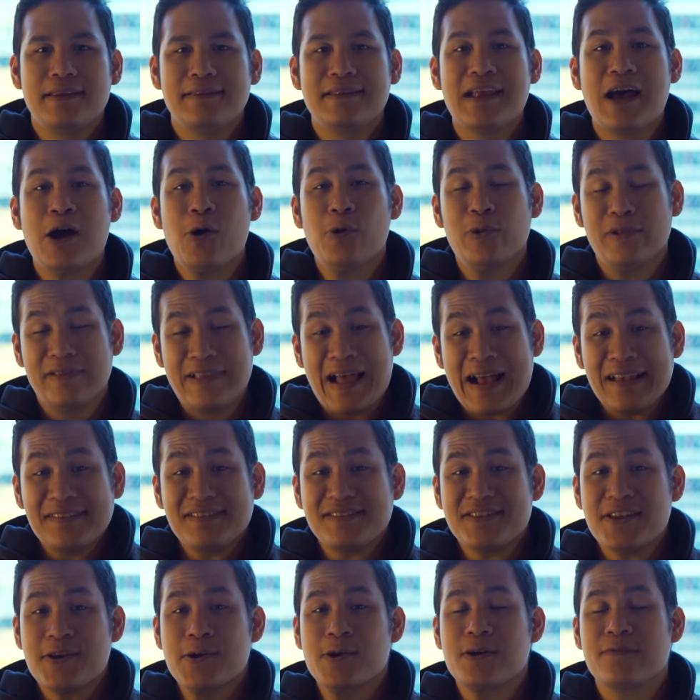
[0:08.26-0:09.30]
Now,
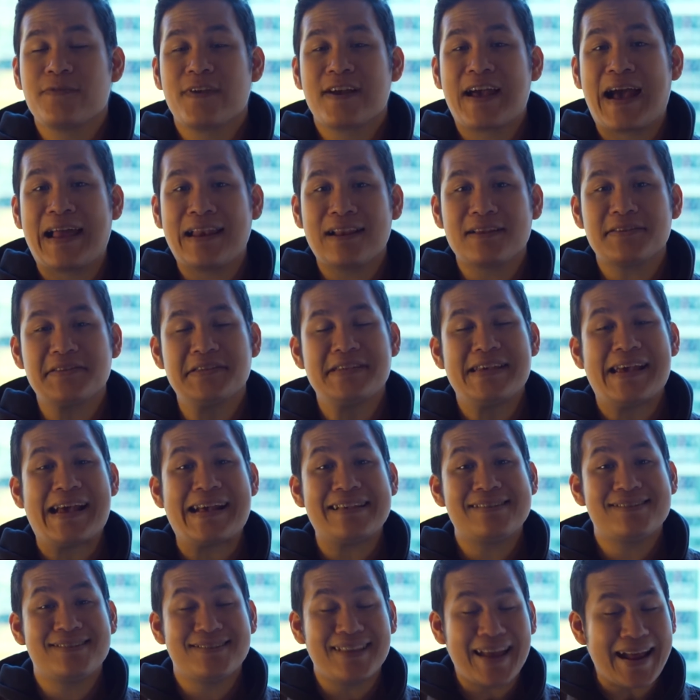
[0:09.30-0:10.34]
last year, the Galaxy
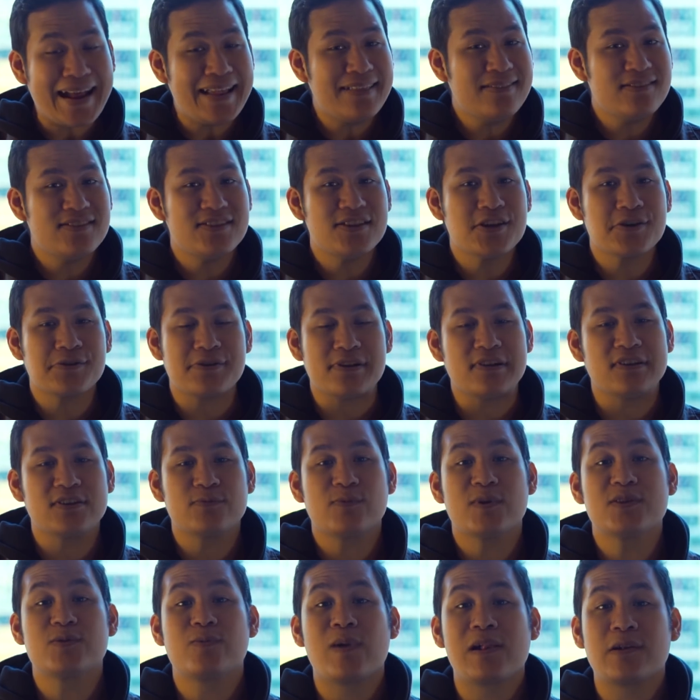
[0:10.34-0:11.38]
S10 series
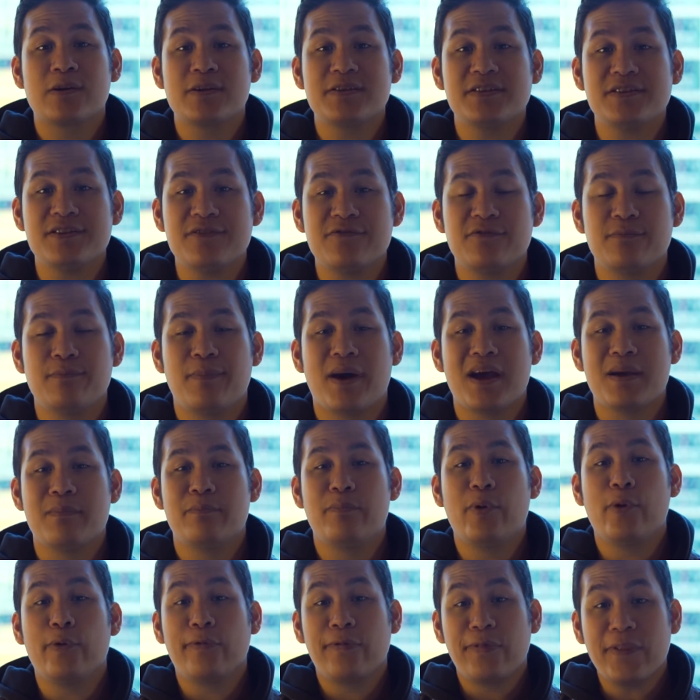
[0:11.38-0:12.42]
was well received by
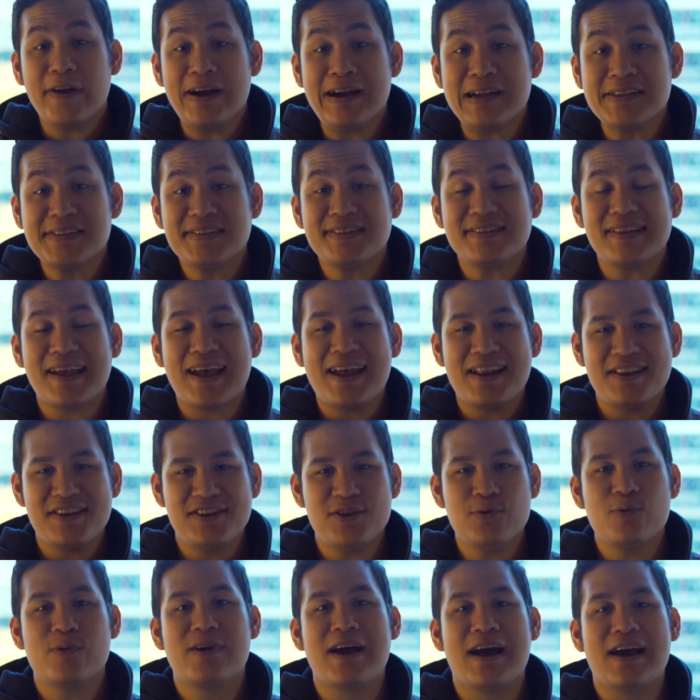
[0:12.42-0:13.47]
both us and
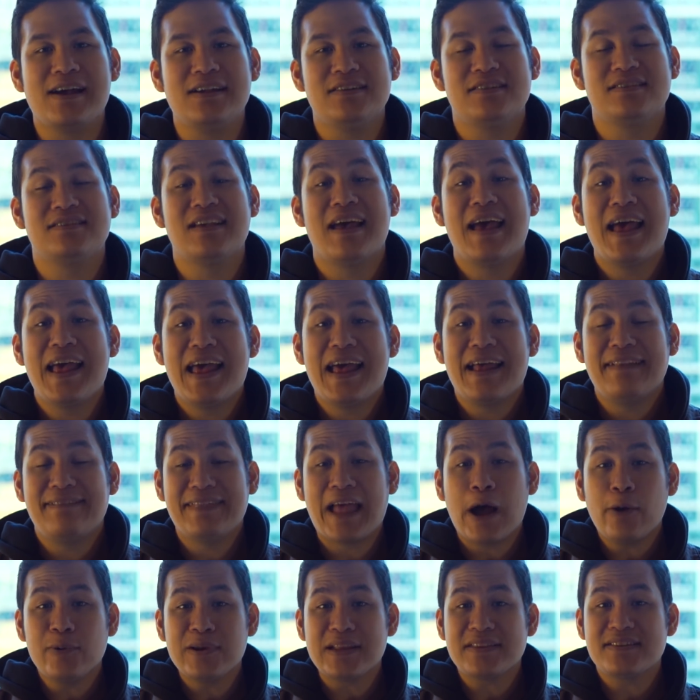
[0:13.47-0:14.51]
you guys.
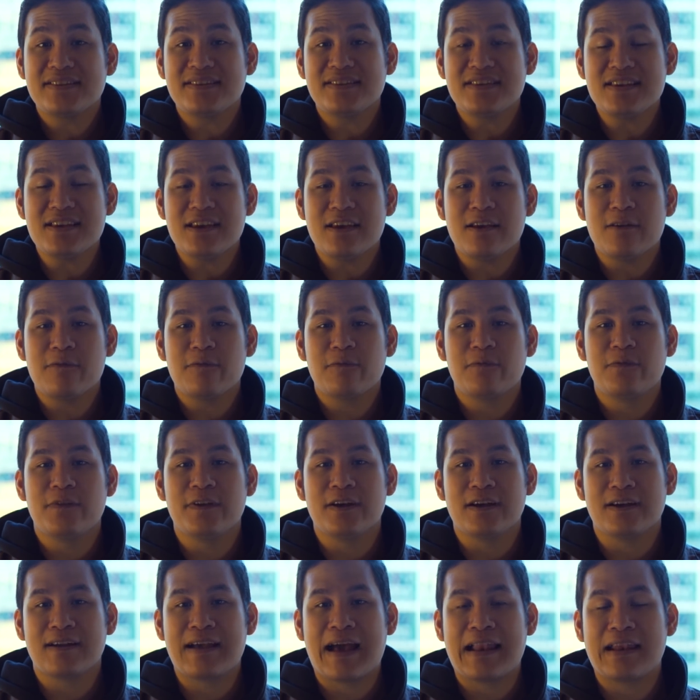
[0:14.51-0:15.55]
Now let's see if
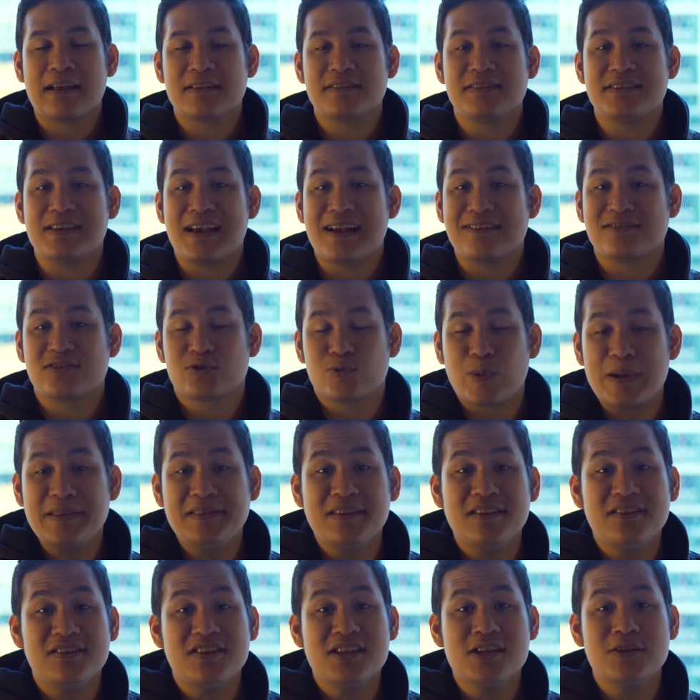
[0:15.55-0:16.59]
the Galaxy
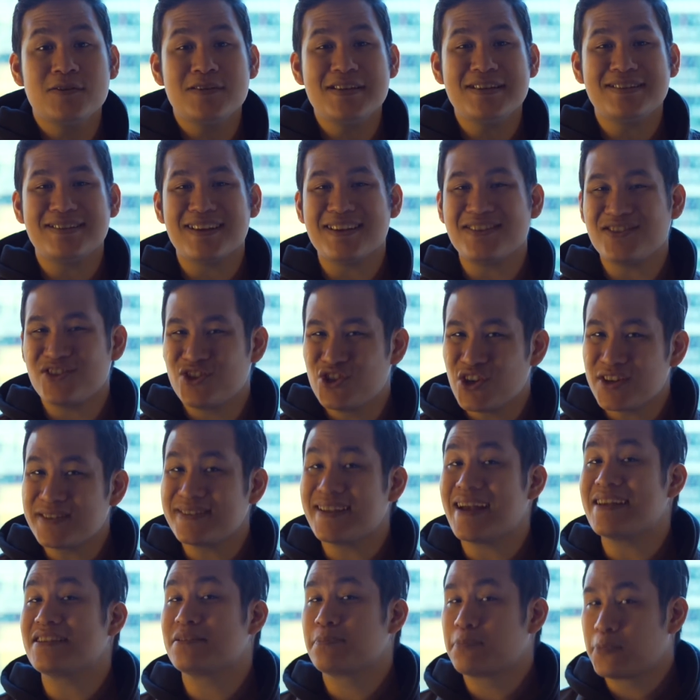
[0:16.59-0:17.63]
S20 series is
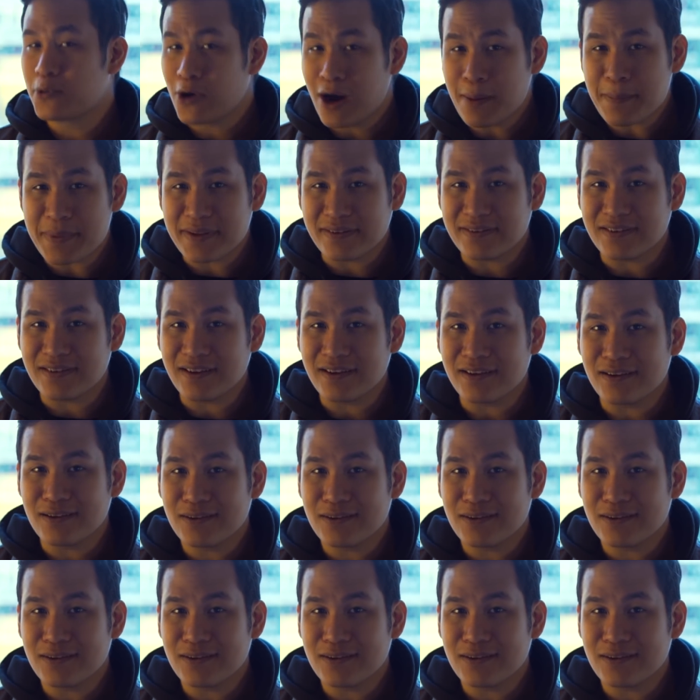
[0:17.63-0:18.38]
just as promising.